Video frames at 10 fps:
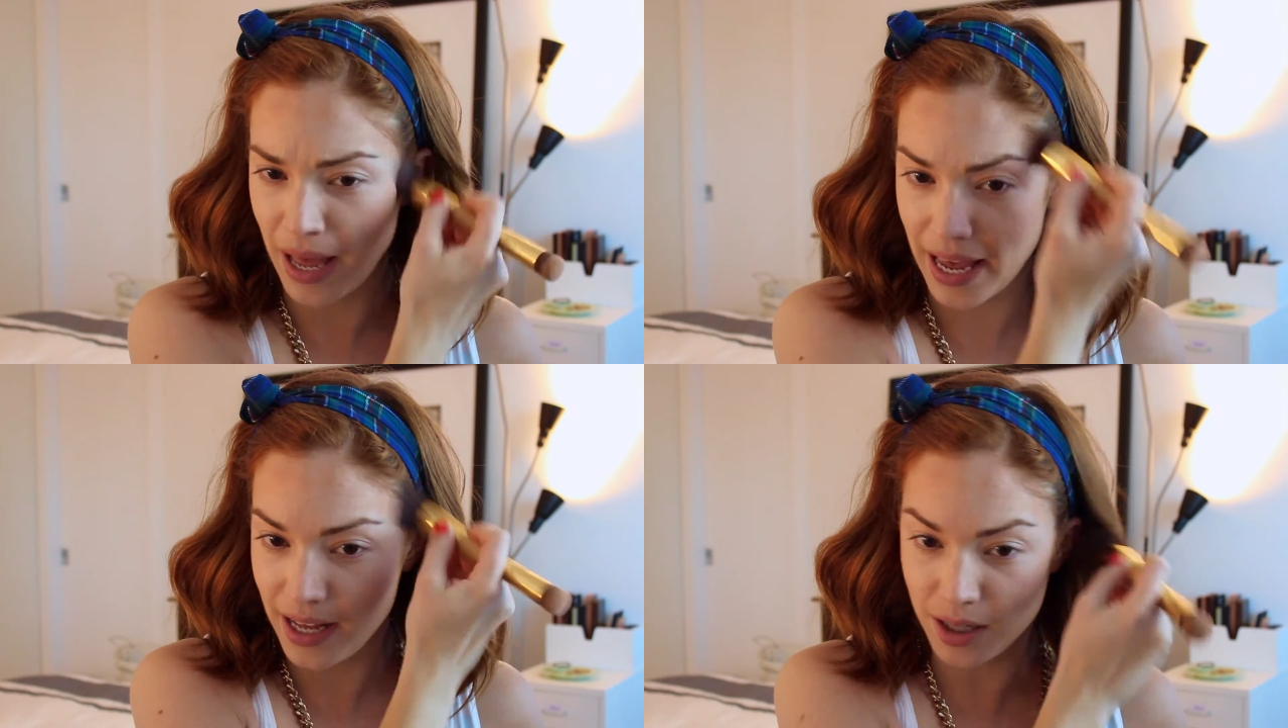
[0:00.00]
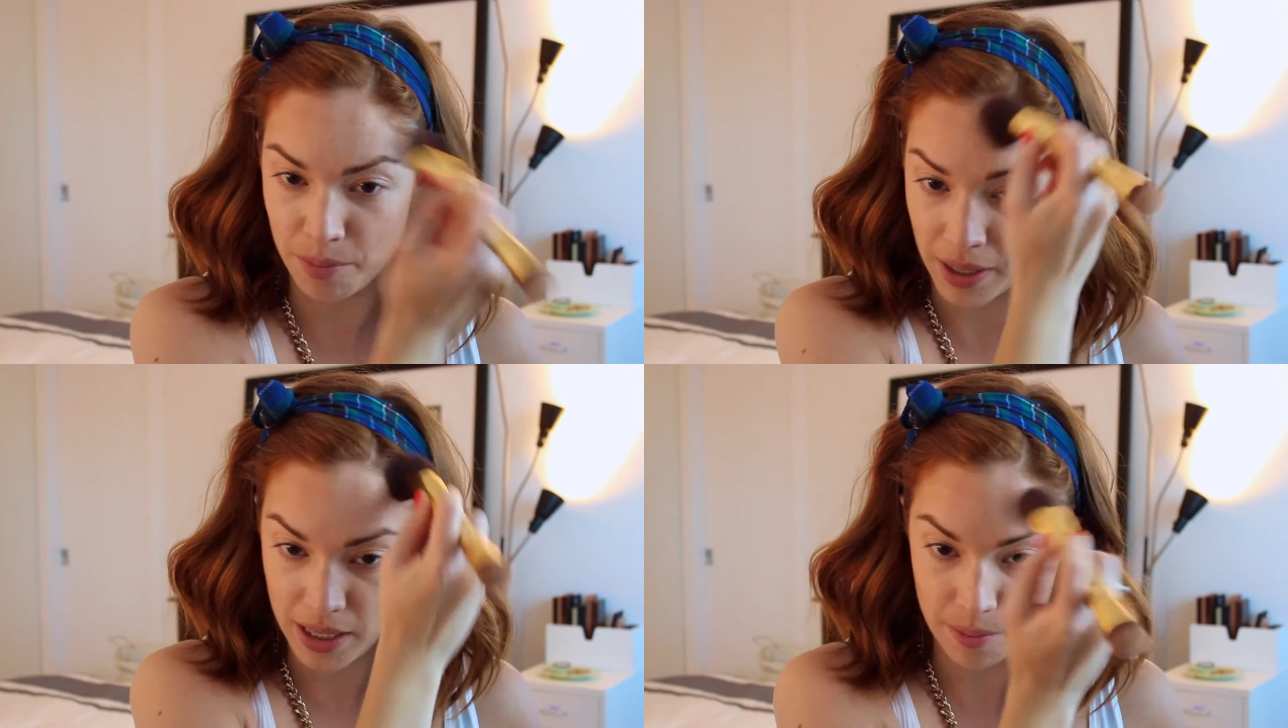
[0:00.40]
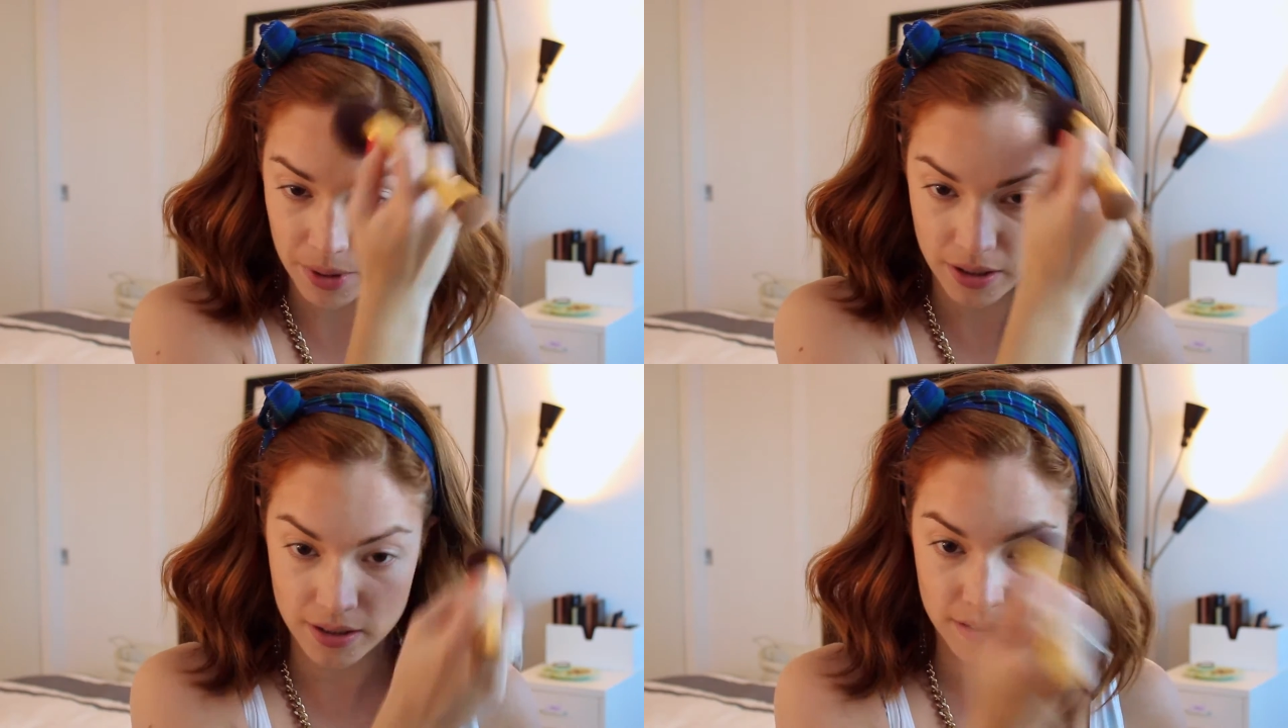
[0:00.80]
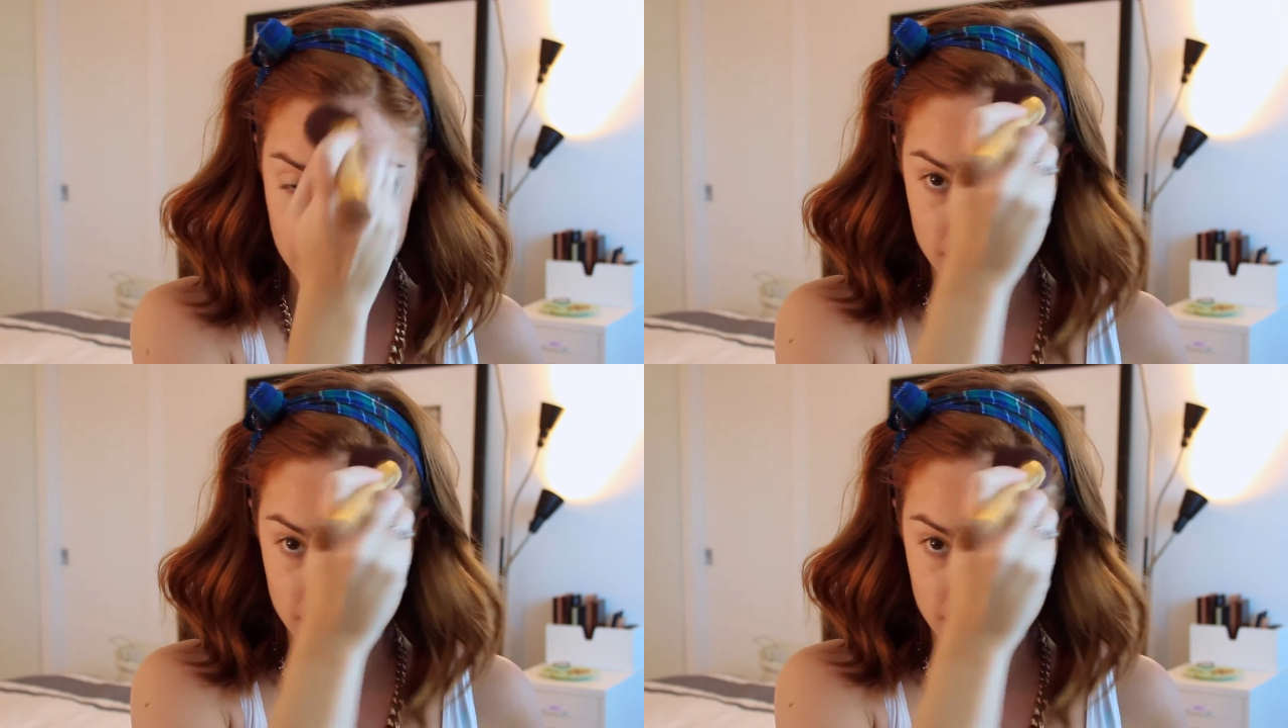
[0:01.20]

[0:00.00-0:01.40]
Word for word: pale people.